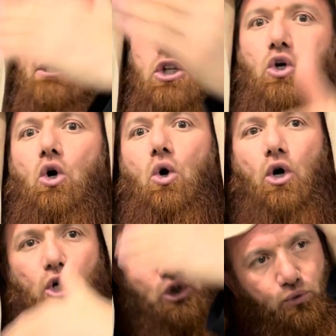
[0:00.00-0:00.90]
to
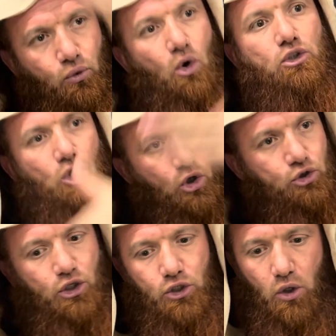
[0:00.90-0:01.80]
go to forward, to
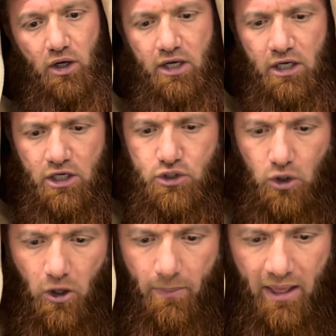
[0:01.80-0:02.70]
continue.
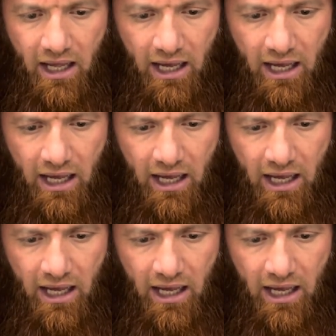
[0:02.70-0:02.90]
So